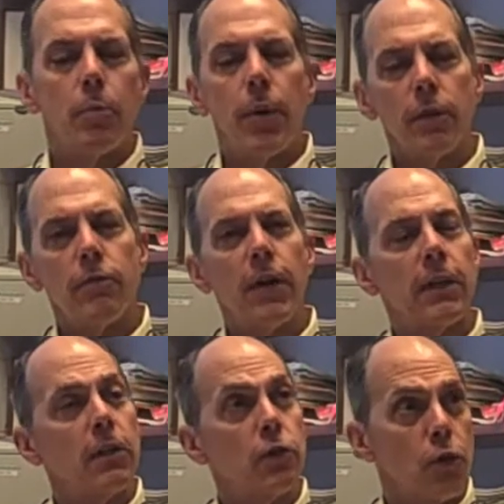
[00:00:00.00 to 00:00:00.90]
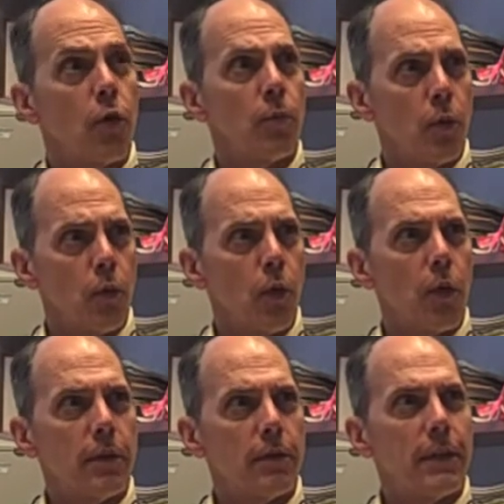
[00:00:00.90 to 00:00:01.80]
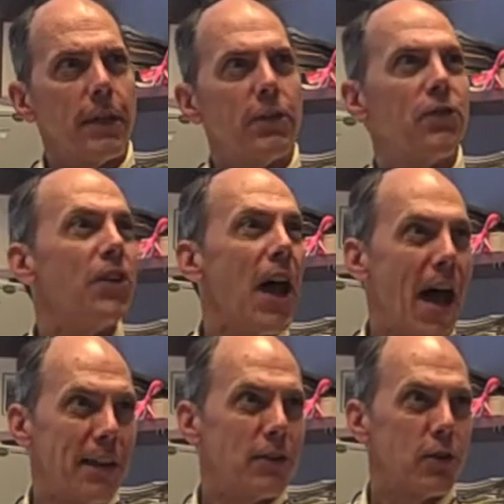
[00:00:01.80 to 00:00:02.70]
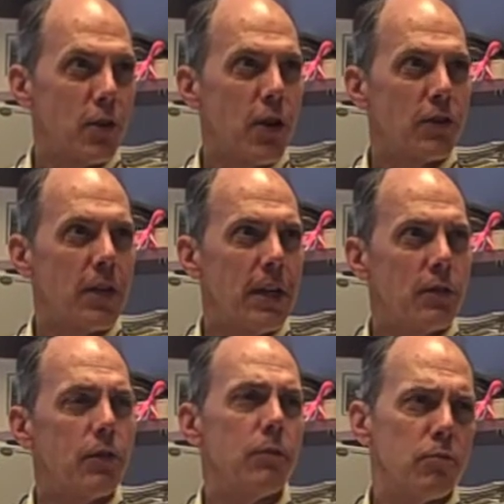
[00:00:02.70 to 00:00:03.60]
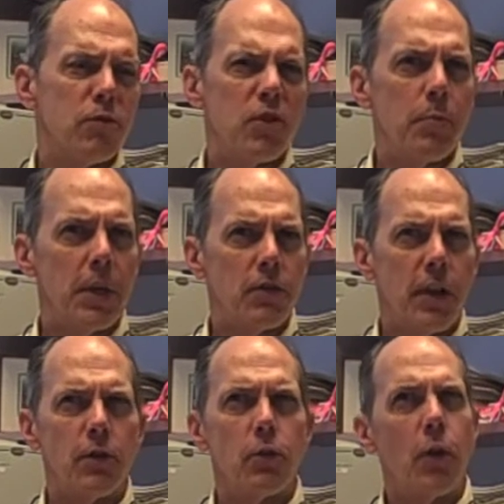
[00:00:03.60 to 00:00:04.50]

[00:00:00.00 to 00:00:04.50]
But in fact, its normal role is not to cause cancer, which makes sense.